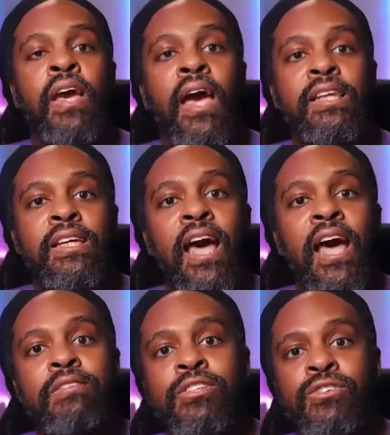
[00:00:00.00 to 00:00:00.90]
and then to
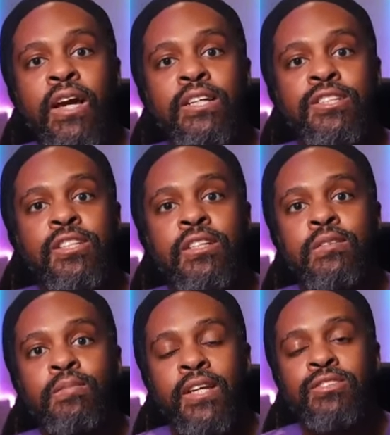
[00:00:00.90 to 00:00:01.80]
have a strategy to
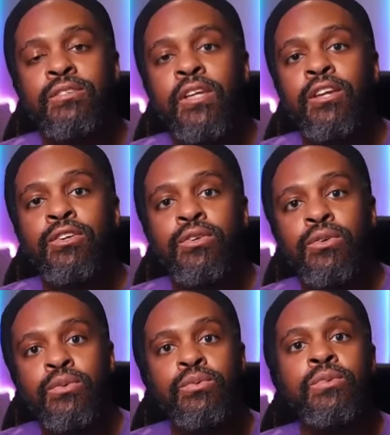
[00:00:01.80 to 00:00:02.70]
make sure that
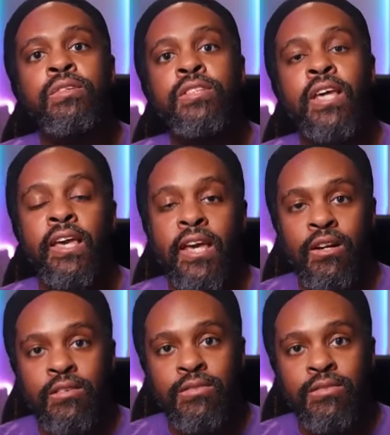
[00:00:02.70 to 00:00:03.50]
you take care of